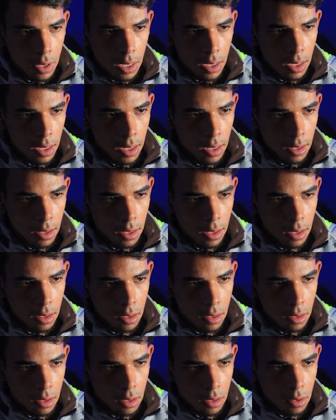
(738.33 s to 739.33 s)
can get
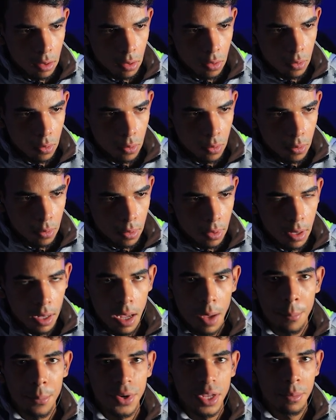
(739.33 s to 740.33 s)
like, you know,
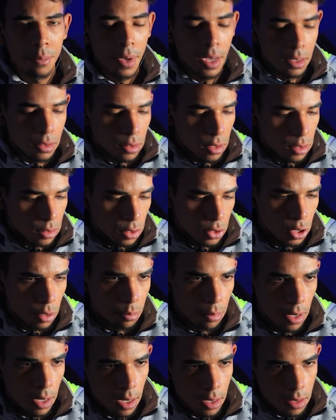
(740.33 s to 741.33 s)
a pre-made
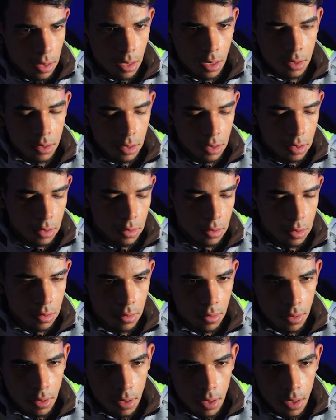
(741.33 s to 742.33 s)
transition, but I think this
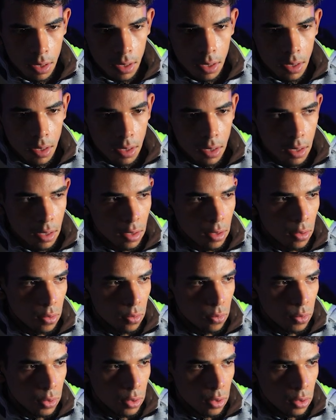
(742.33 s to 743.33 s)
is, you
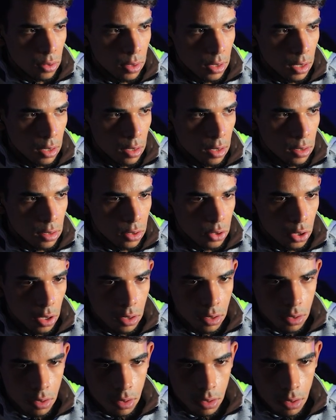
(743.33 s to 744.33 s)
know, we don't need this,
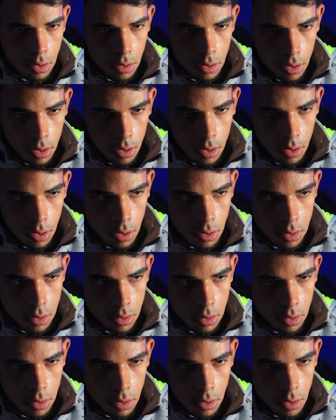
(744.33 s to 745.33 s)
just
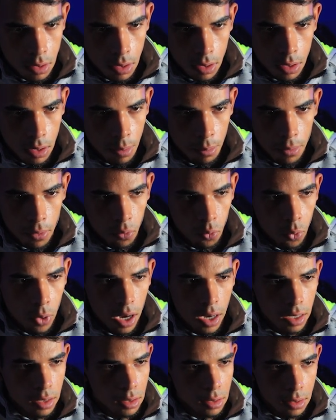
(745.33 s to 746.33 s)
this
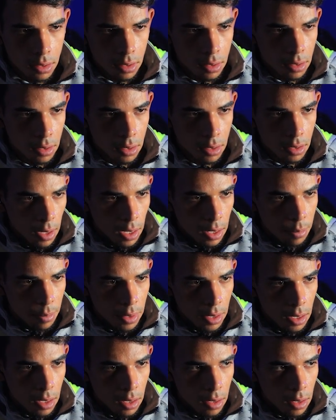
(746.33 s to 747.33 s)
white, and
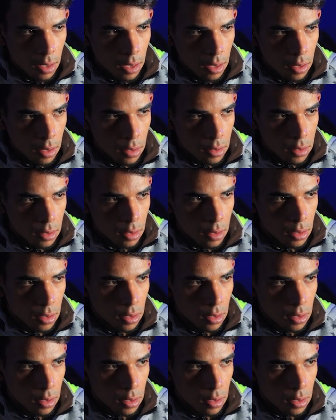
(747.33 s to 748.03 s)
make it like this.